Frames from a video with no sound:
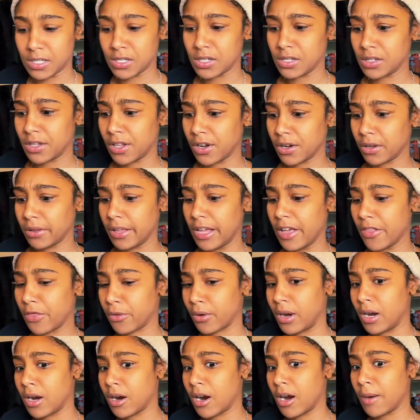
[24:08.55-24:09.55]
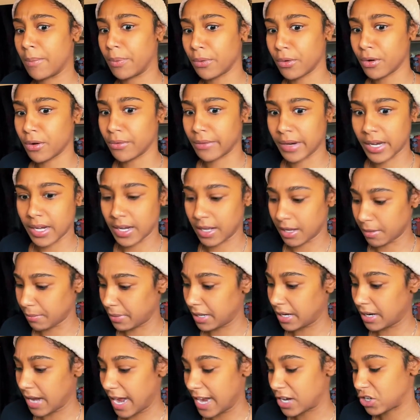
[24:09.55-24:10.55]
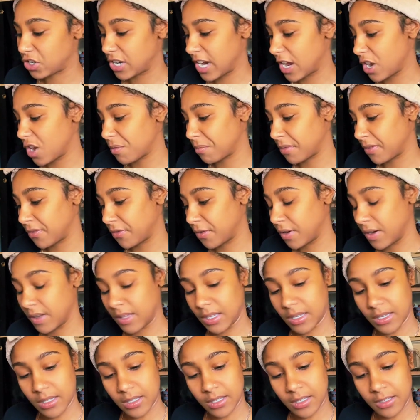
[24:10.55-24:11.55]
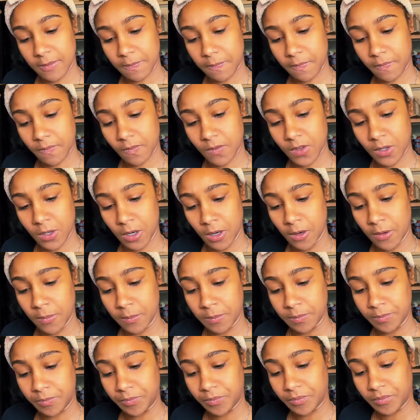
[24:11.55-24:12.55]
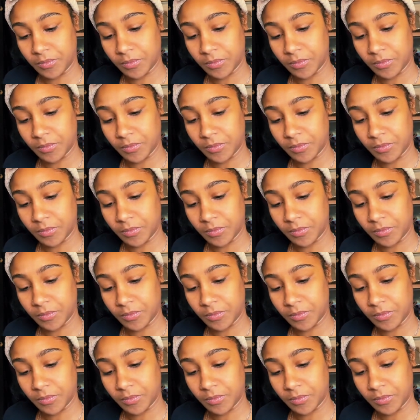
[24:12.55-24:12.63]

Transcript: This is literally a 3-card pool reading, but I channeled before this. So